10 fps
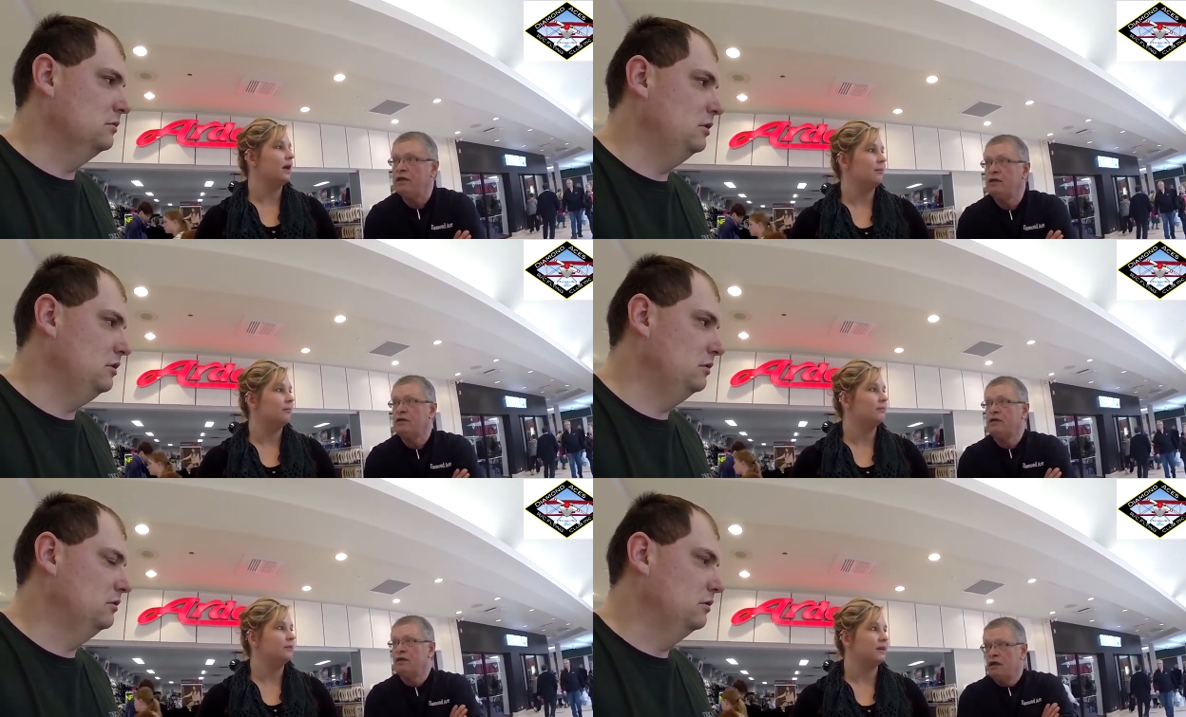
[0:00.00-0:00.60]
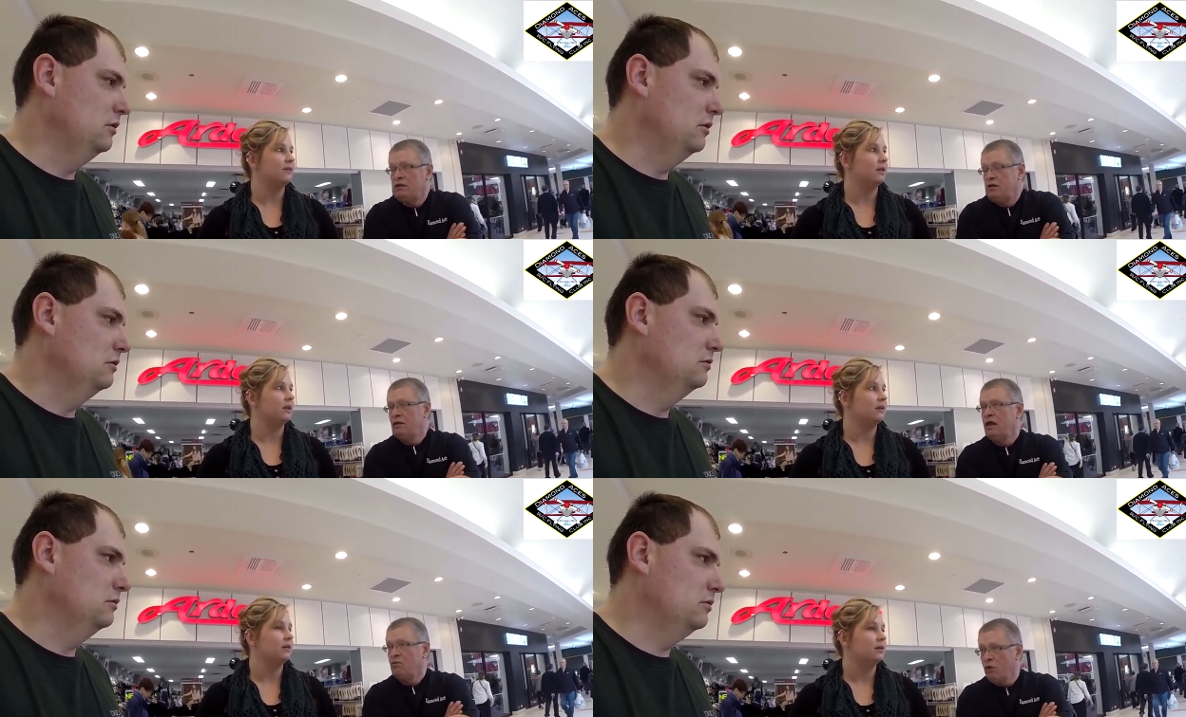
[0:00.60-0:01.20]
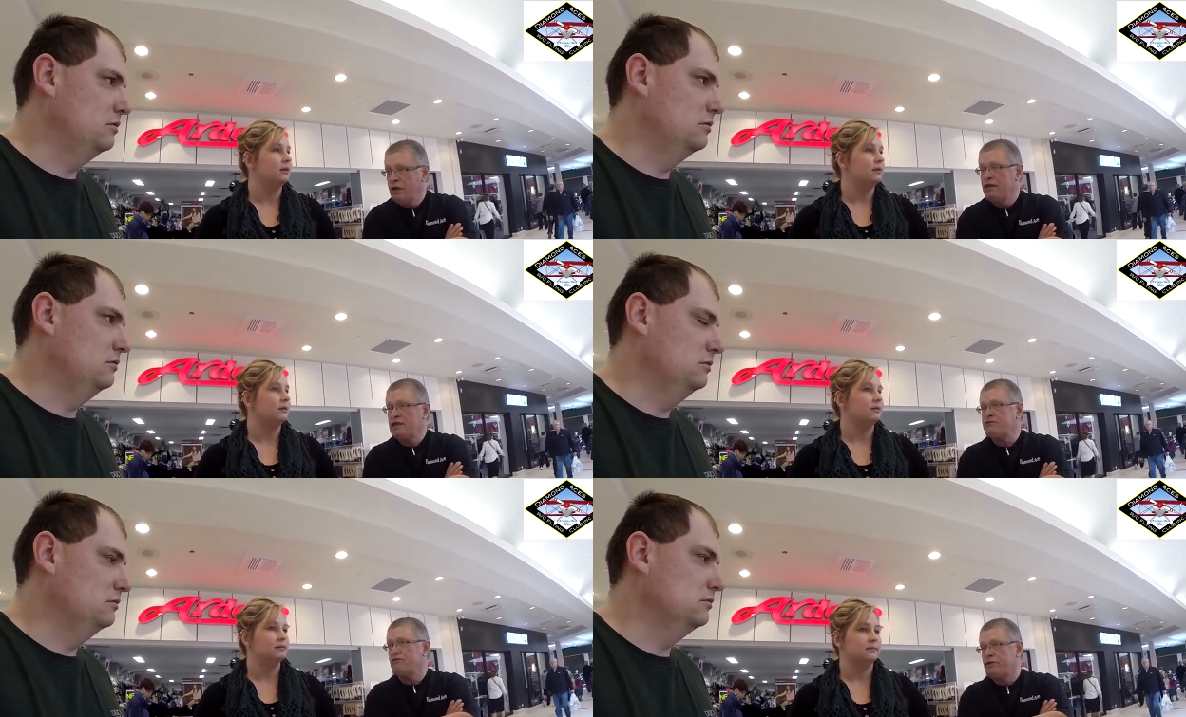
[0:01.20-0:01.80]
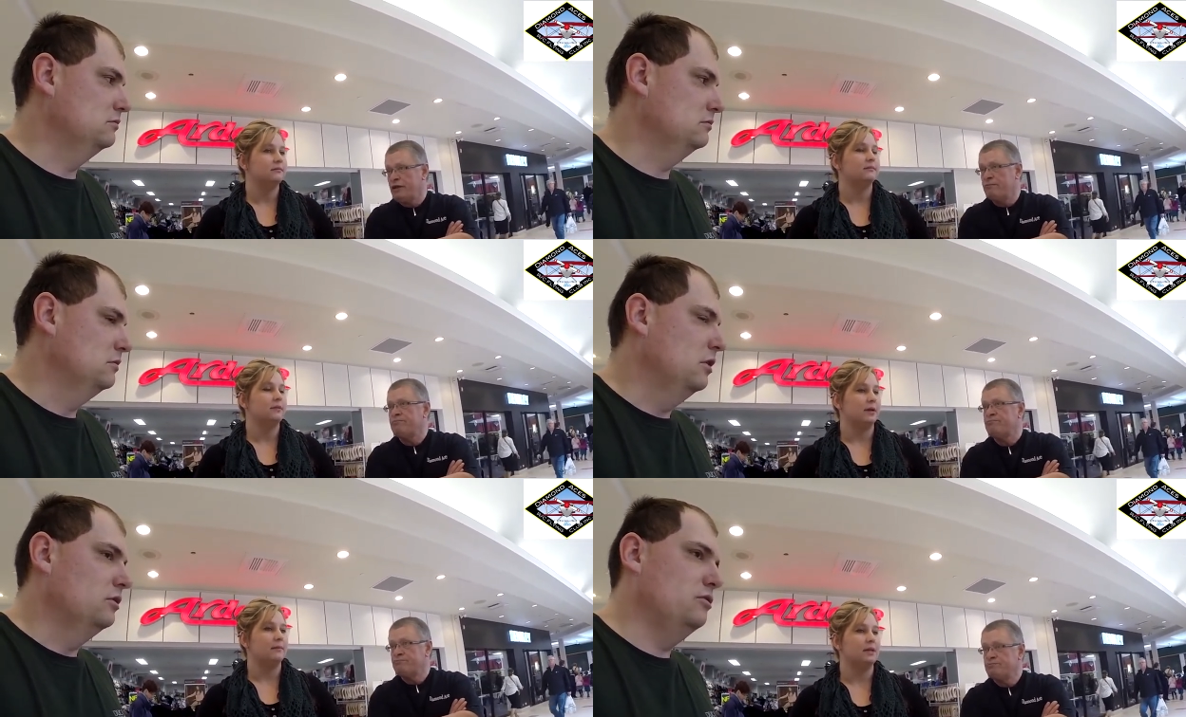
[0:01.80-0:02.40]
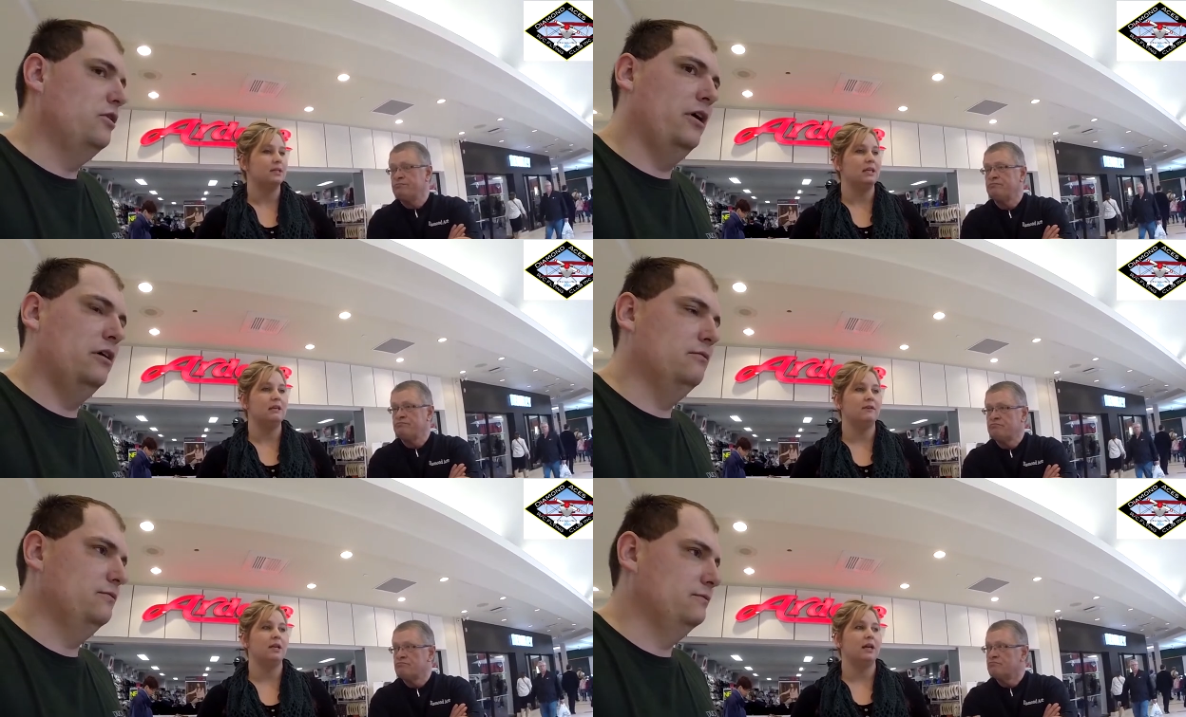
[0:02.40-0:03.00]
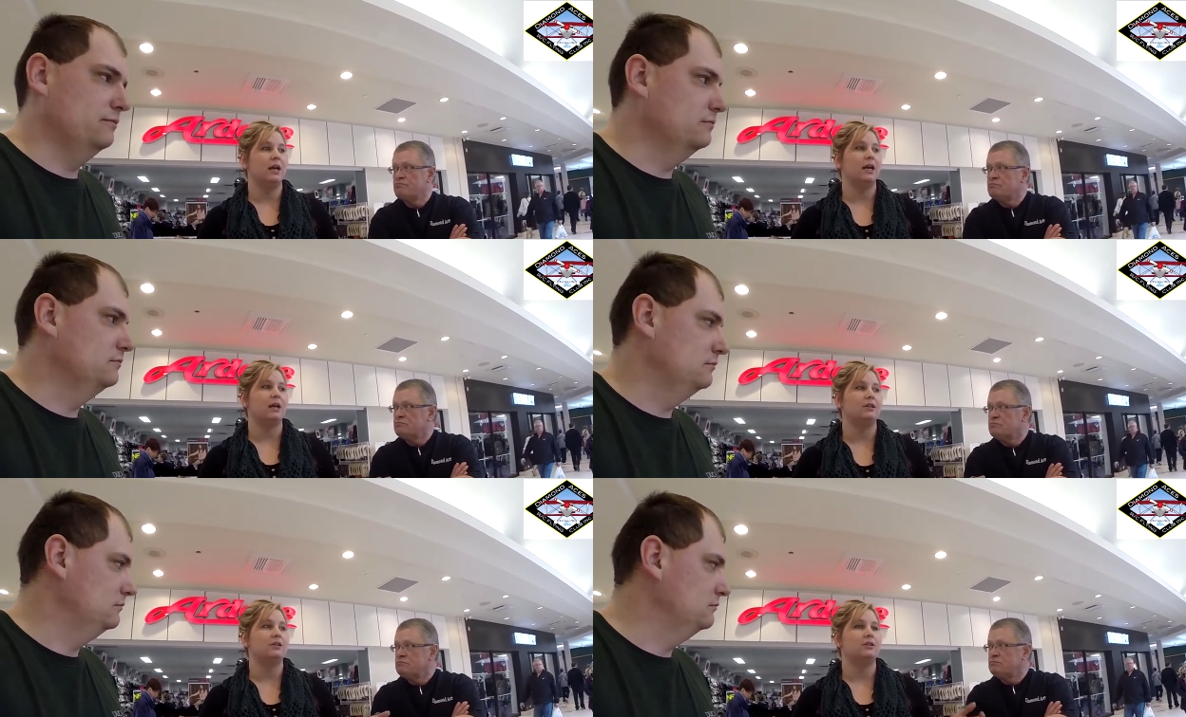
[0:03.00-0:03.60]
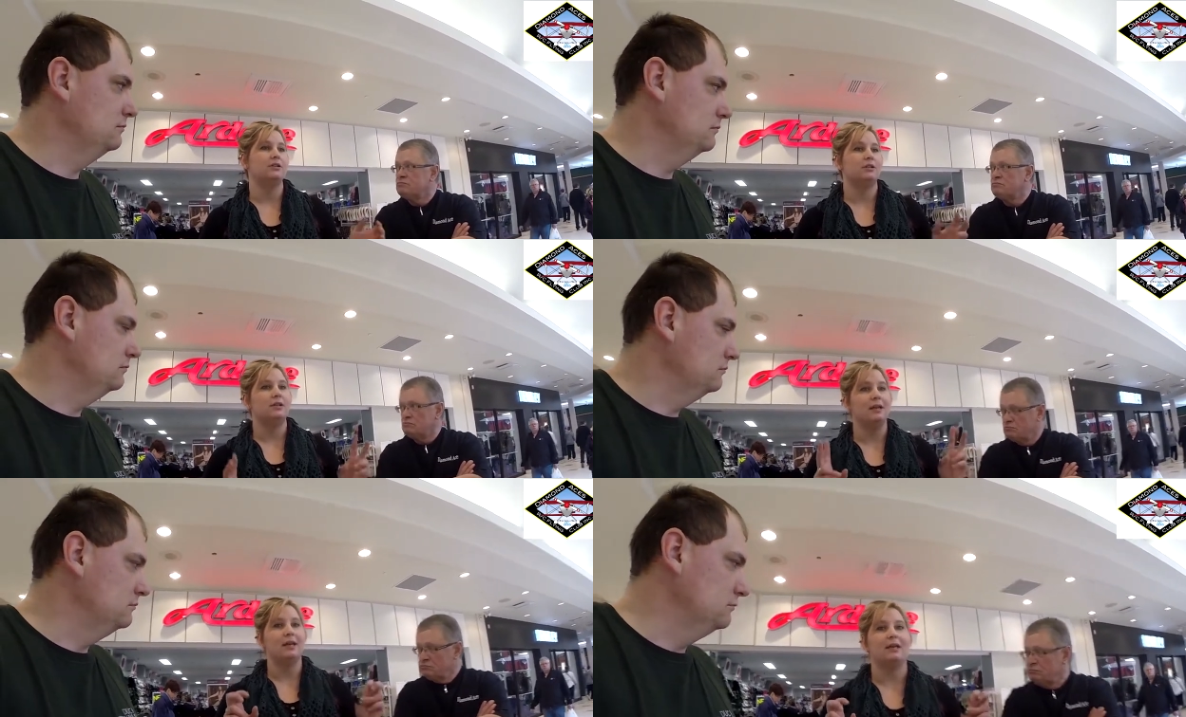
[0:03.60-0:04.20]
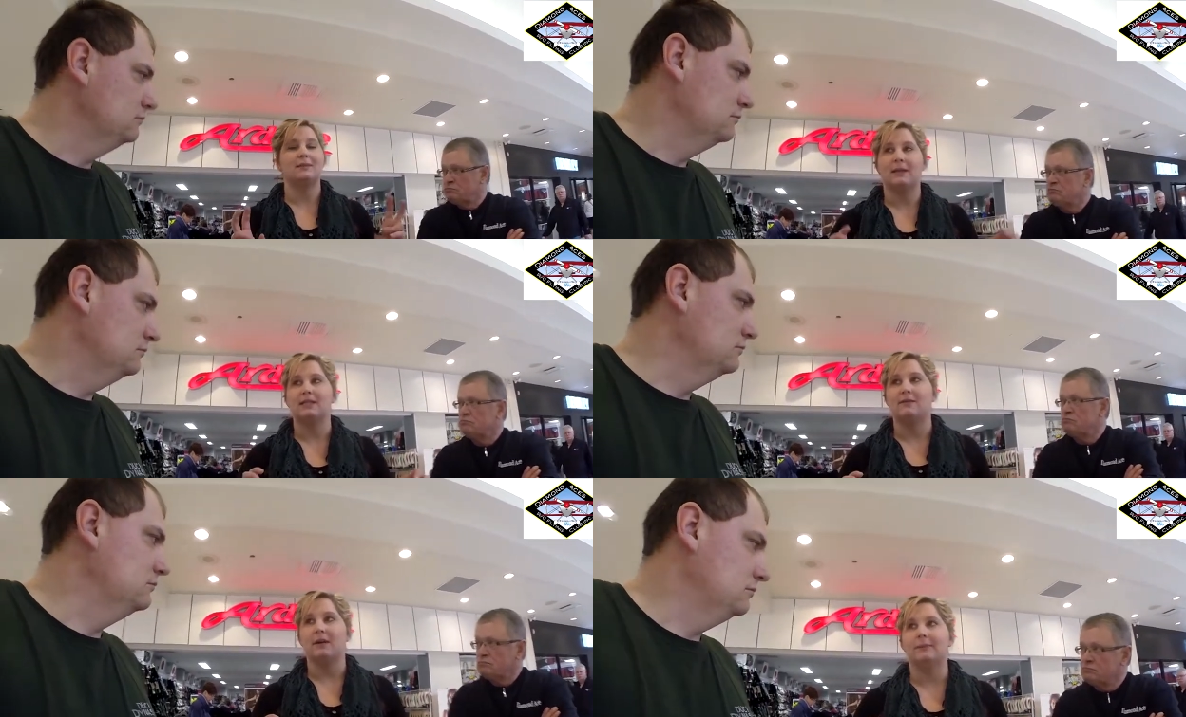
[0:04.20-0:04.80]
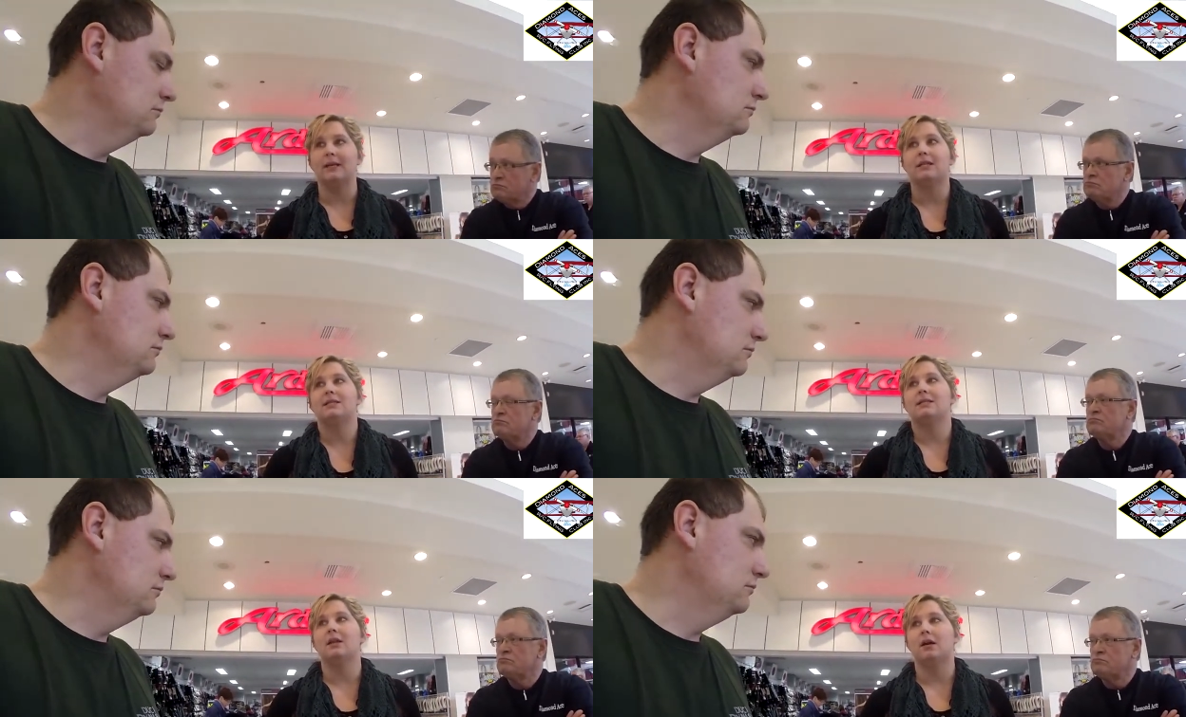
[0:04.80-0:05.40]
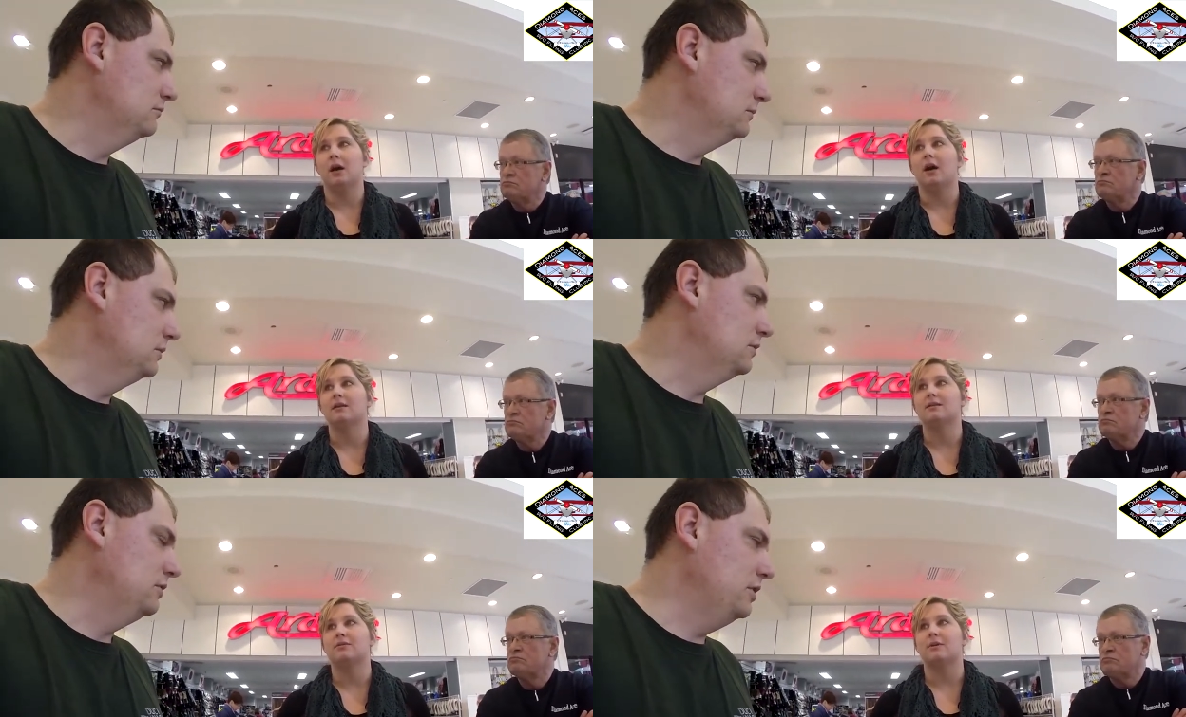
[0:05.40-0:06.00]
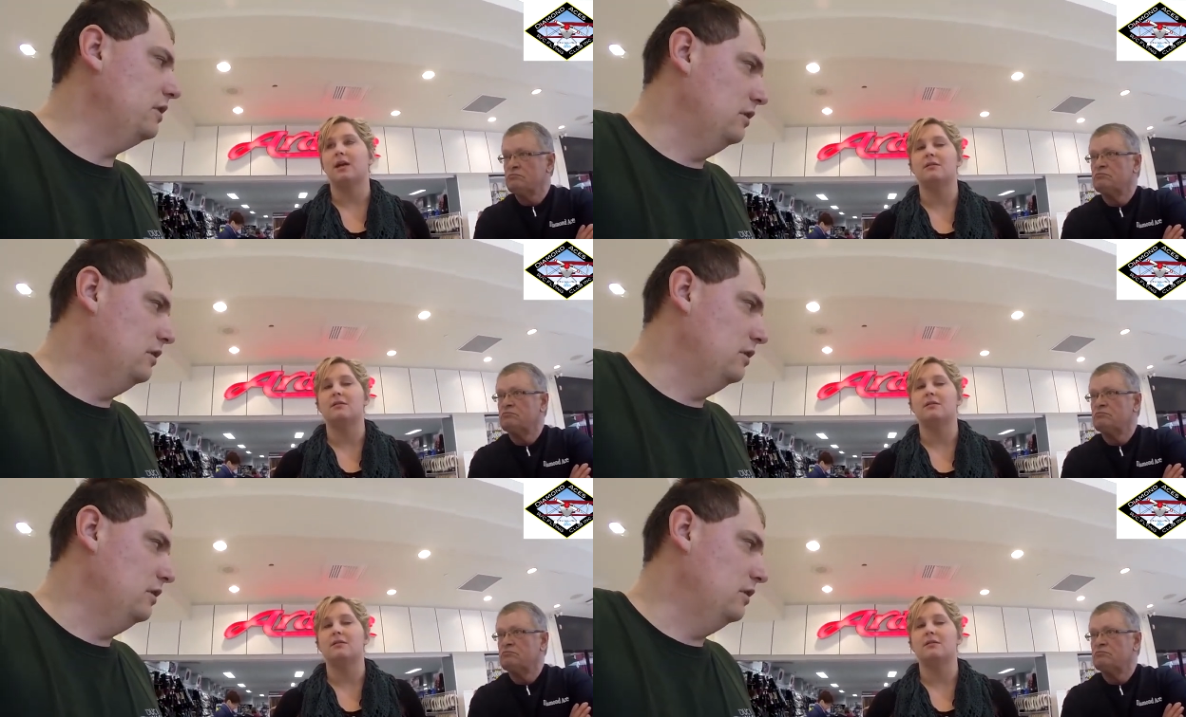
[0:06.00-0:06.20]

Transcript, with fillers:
Speaker 1: Yeah. yeah. And, and why that's for them. Yeah. Do you have? Even,
Speaker 2: uh, an expensive airplane is still a cost. Yeah.